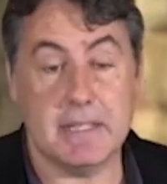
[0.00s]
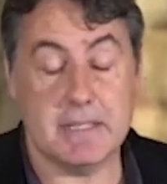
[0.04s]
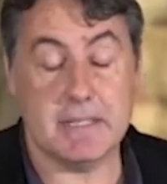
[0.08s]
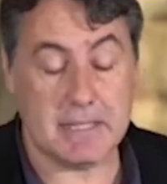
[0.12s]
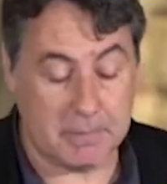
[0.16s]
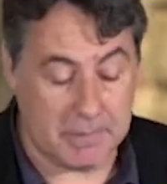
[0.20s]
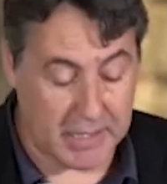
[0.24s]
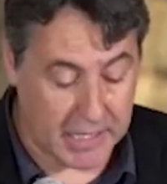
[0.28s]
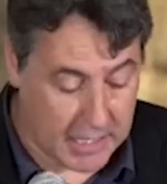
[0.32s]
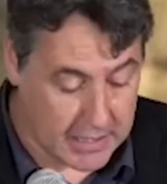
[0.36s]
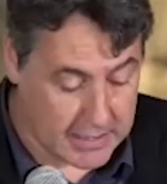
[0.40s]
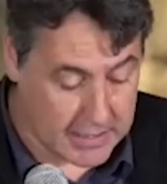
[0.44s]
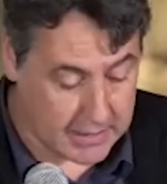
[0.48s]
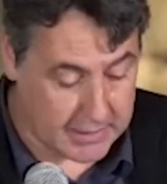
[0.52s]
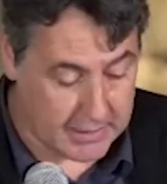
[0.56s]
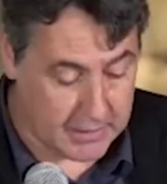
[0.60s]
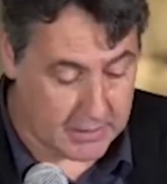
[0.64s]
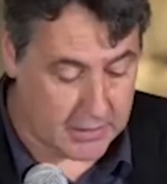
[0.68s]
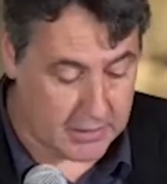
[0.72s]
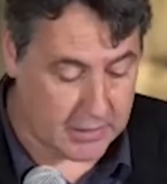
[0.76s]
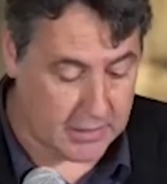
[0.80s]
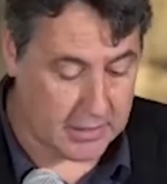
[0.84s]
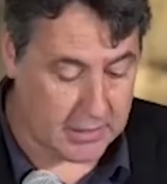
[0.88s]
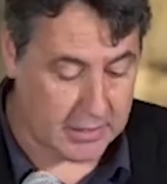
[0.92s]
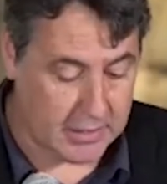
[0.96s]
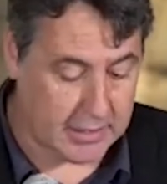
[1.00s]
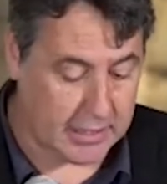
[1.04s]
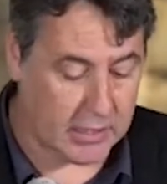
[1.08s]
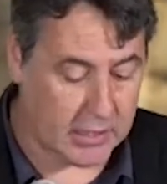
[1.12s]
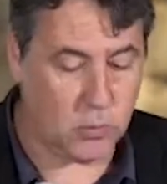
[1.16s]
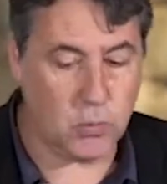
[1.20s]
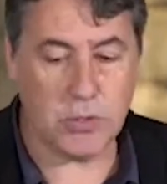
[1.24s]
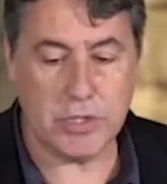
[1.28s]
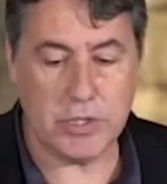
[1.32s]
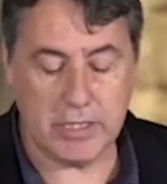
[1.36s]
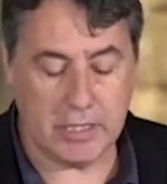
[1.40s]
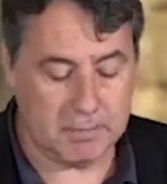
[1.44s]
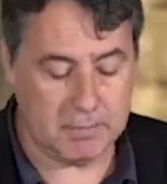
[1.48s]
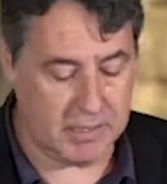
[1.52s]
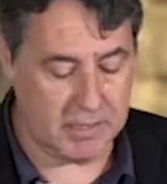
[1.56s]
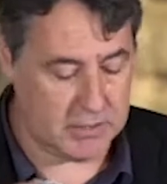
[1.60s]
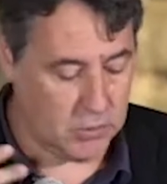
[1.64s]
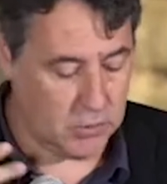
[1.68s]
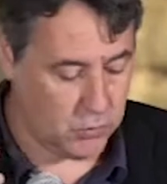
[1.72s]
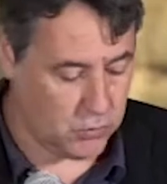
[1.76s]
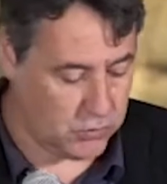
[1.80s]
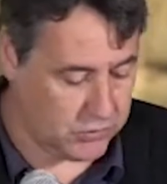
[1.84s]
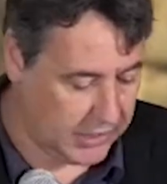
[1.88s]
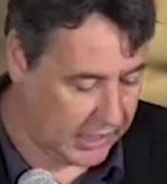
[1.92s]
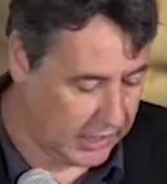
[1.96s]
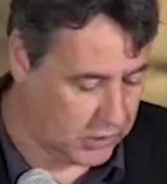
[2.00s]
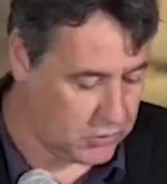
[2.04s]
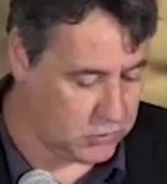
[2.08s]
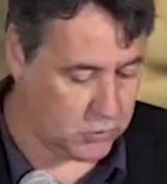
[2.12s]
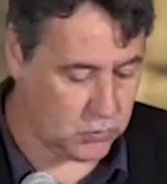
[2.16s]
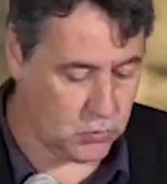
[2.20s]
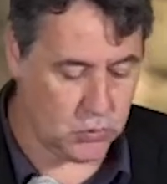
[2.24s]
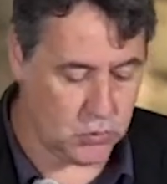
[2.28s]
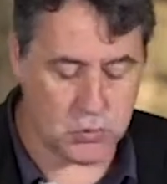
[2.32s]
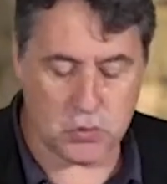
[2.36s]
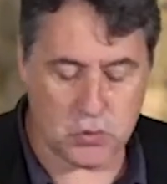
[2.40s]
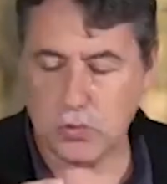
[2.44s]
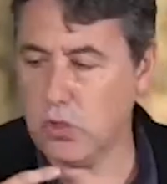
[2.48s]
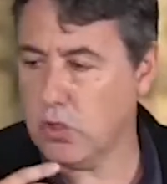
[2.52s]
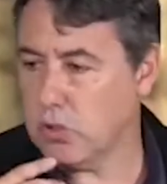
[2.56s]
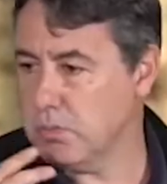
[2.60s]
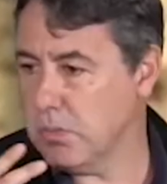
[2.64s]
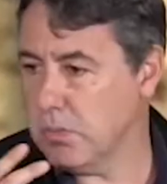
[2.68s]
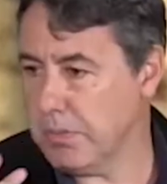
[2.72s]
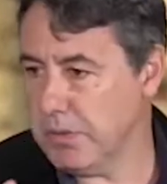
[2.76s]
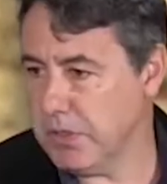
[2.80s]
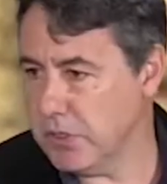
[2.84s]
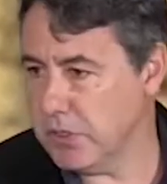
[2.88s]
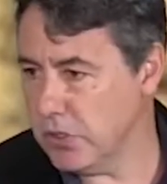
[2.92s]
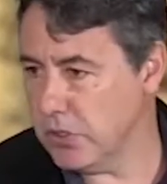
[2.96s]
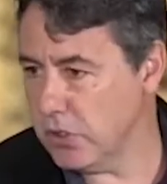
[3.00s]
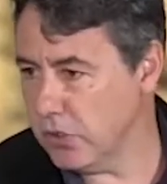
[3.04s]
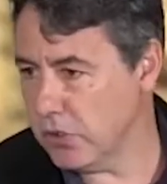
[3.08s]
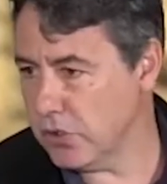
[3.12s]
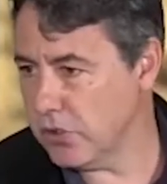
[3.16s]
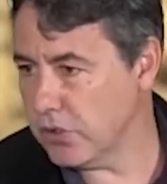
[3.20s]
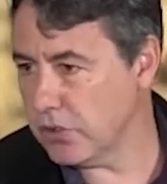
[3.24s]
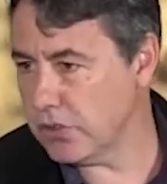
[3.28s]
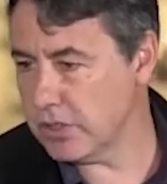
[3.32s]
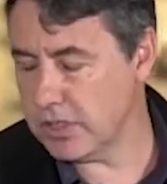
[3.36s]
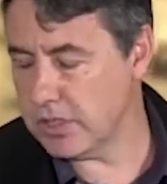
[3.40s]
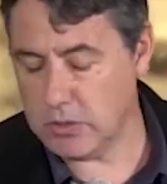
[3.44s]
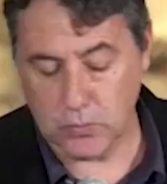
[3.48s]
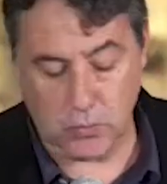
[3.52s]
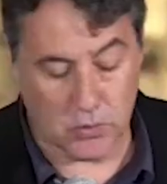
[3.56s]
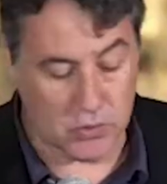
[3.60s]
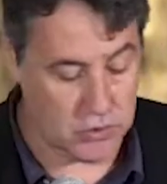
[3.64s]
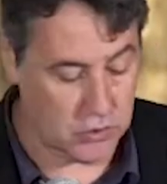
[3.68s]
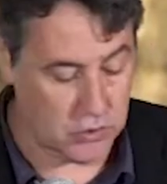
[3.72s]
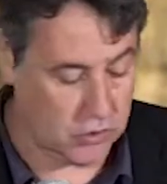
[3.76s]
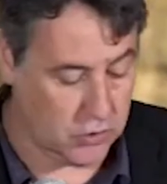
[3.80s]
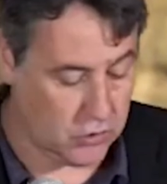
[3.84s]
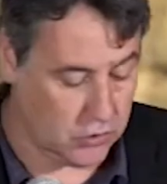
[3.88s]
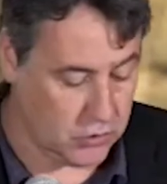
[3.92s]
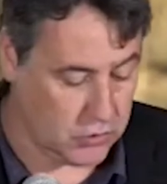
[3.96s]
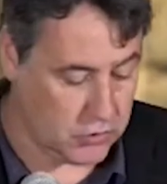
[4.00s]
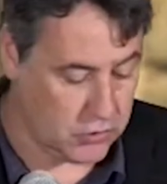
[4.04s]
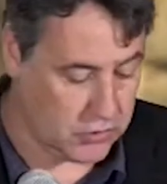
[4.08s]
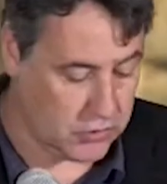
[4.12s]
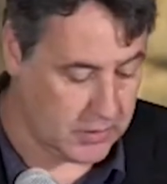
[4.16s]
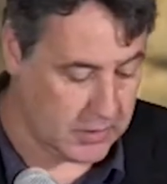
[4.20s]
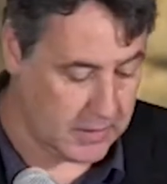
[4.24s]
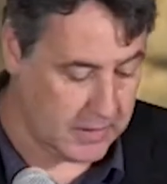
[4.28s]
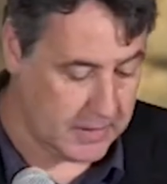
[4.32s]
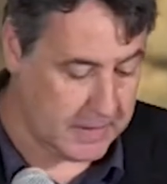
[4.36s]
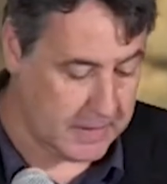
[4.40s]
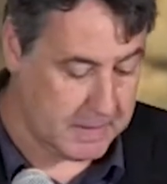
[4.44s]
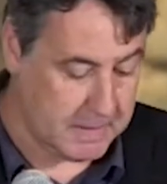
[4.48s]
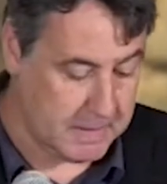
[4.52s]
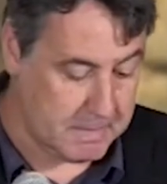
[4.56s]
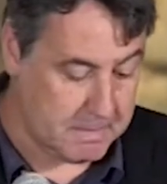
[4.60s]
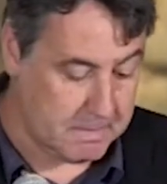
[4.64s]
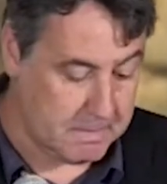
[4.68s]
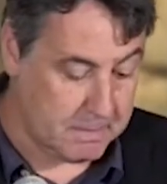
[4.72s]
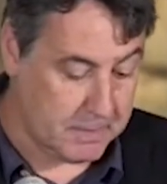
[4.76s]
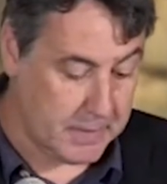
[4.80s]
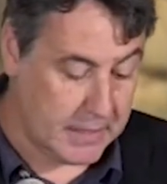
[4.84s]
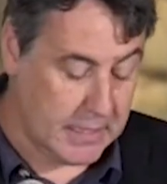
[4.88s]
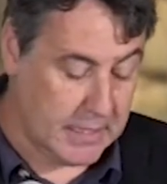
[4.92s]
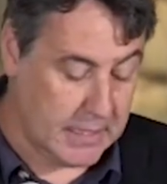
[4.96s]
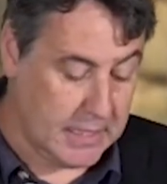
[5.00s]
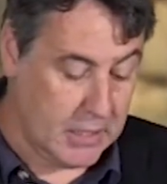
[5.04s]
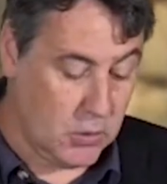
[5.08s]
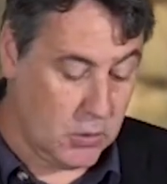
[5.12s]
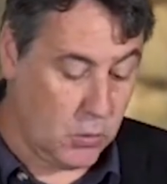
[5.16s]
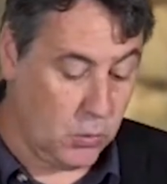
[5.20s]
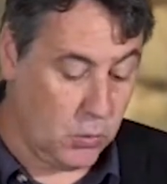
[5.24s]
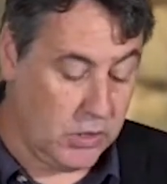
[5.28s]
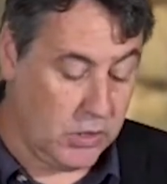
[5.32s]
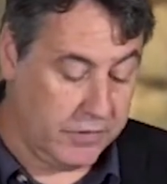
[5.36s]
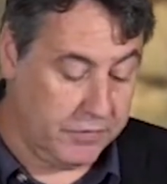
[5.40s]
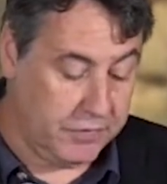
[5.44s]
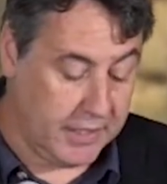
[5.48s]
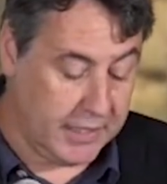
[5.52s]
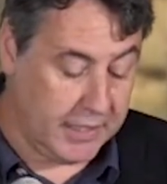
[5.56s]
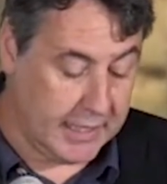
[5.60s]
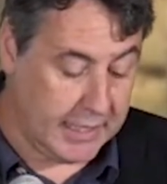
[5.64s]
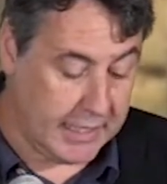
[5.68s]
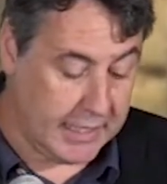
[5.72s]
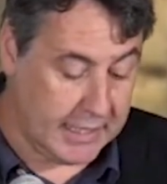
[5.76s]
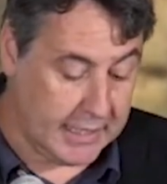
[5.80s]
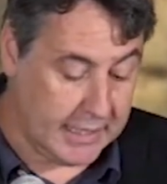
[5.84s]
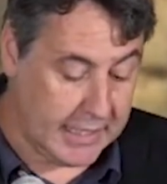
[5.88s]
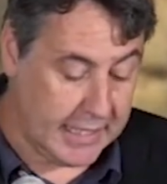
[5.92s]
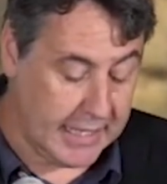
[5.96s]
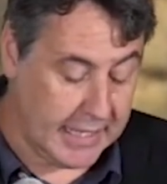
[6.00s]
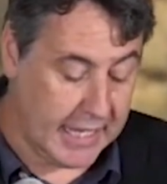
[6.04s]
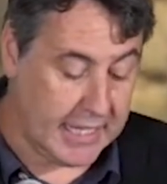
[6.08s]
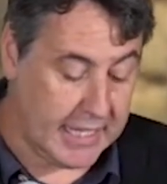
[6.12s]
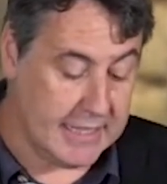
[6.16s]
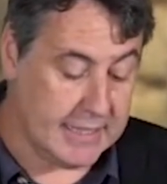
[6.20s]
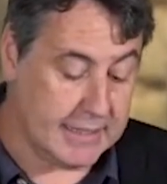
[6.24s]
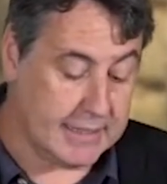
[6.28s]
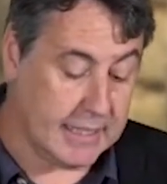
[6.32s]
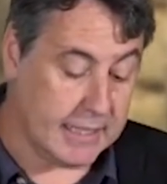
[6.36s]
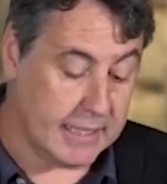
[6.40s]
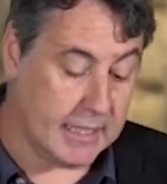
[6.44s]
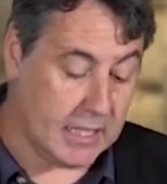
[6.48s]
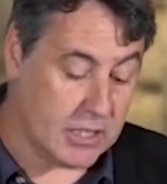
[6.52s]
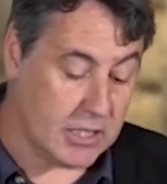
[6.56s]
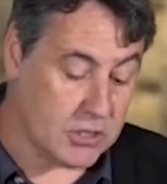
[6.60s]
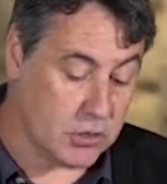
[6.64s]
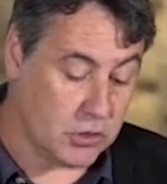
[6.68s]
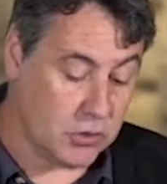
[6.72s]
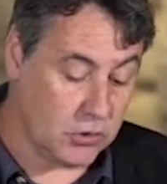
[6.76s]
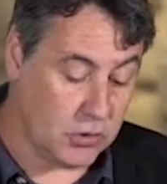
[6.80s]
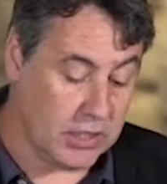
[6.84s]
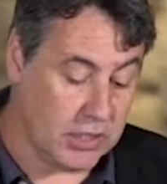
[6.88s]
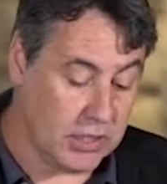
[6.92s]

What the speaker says: And religions, thanks to their great know-how, their sacred texts